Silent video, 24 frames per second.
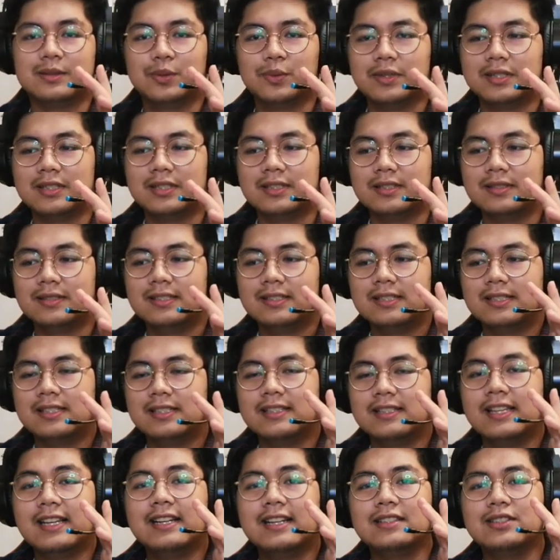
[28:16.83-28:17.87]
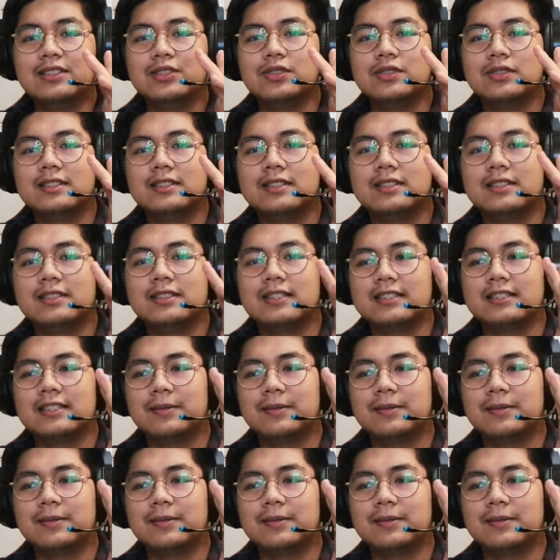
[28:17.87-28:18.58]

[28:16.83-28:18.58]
We'll take a look at the